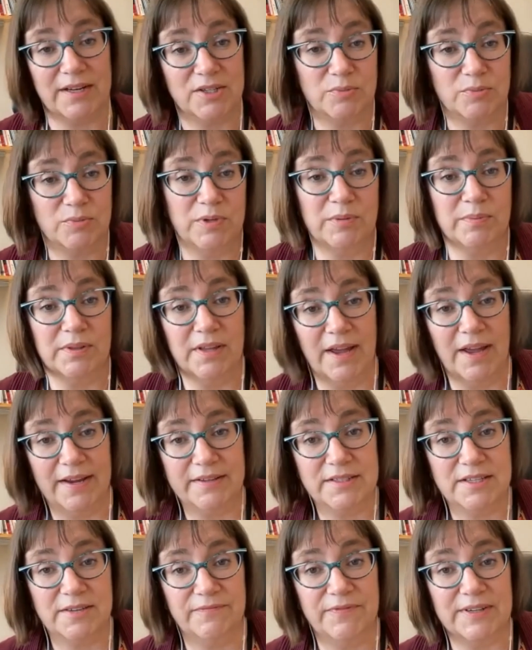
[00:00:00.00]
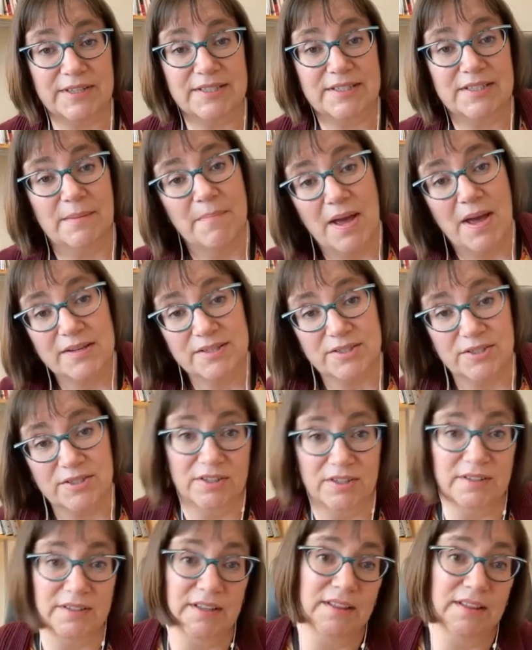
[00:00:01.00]
Because we would like to fix the
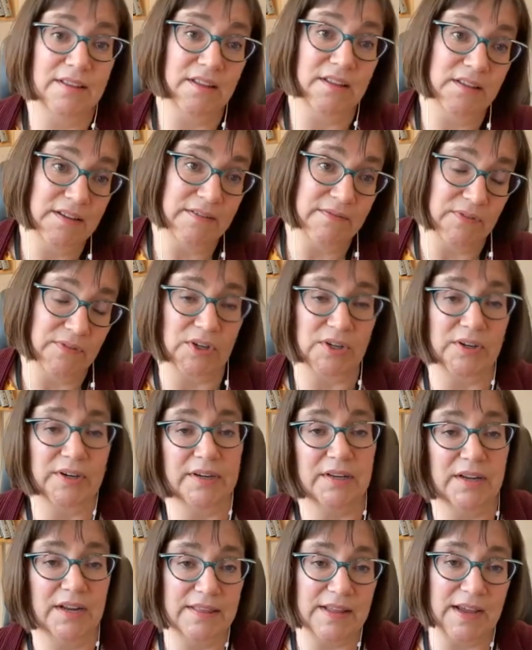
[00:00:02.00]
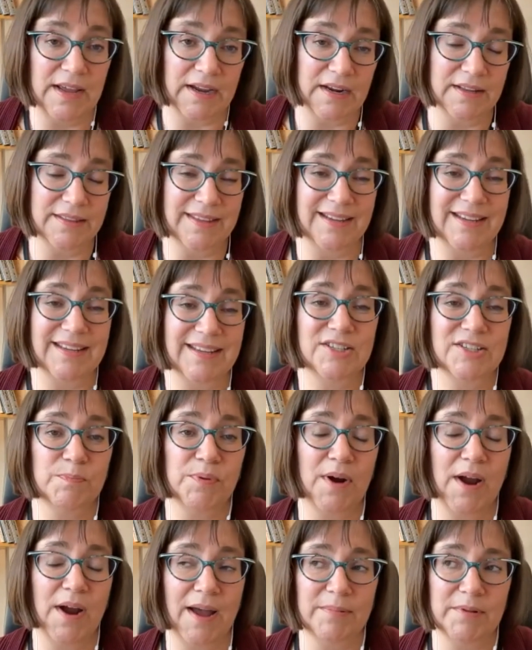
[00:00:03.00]
muscle and the liver and that kind of thing. Its
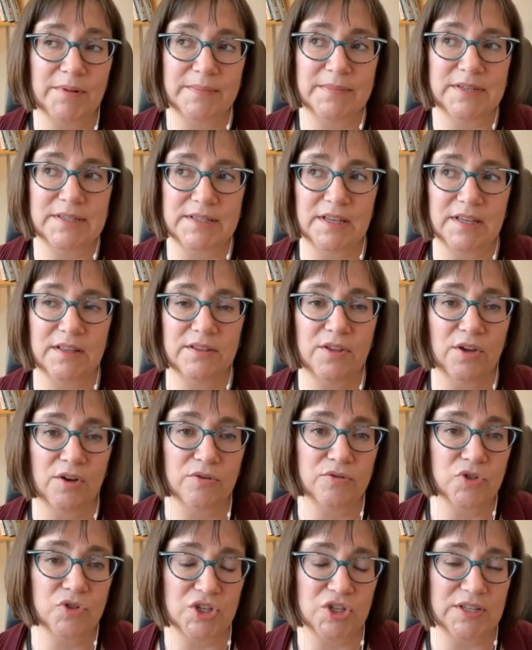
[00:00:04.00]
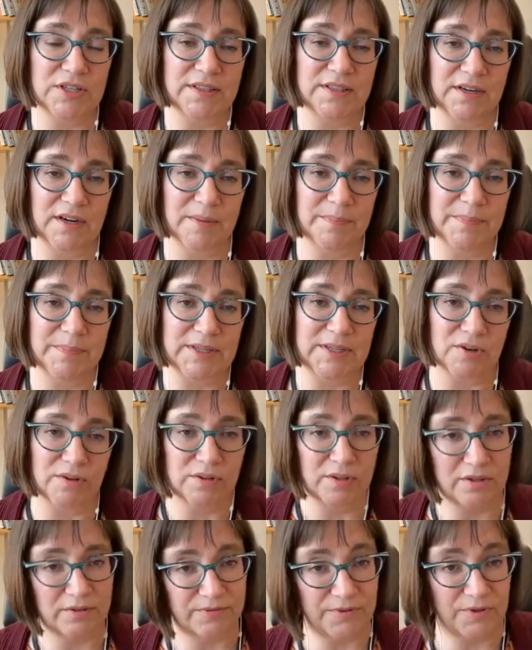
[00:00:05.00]
problem is that those gene therapies are a
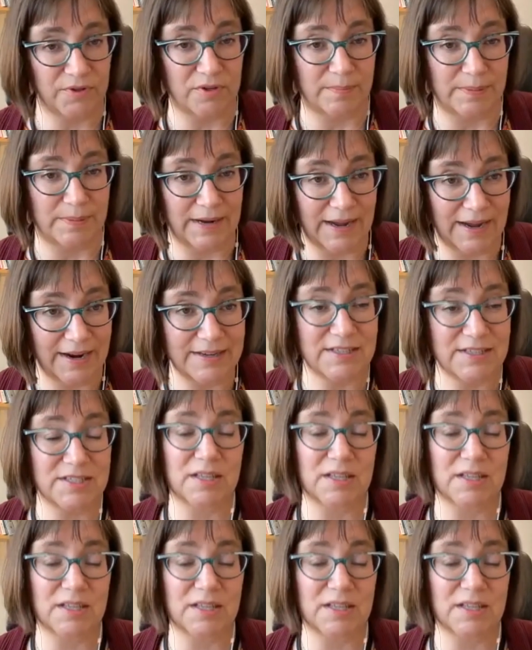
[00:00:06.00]
little further behind.